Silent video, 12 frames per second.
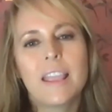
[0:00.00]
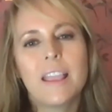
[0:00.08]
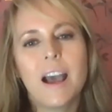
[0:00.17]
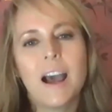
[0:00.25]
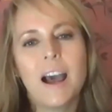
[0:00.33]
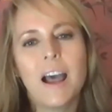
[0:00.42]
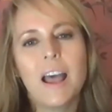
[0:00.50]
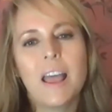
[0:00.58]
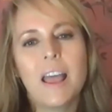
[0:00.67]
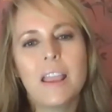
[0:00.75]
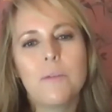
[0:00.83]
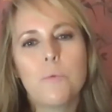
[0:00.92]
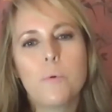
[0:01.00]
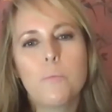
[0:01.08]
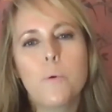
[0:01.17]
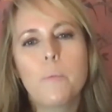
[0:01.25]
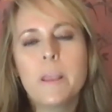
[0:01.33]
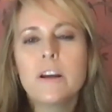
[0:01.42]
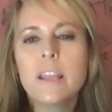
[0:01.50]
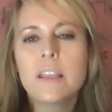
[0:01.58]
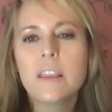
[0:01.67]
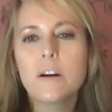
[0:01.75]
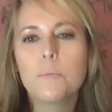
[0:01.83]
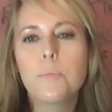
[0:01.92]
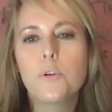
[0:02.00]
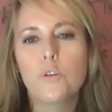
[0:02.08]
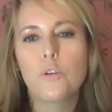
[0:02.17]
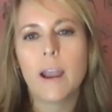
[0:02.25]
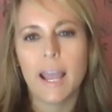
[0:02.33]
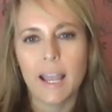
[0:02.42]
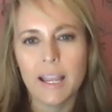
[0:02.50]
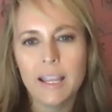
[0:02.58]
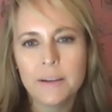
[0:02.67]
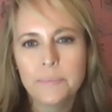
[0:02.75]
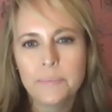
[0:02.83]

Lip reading: when we look at their prey,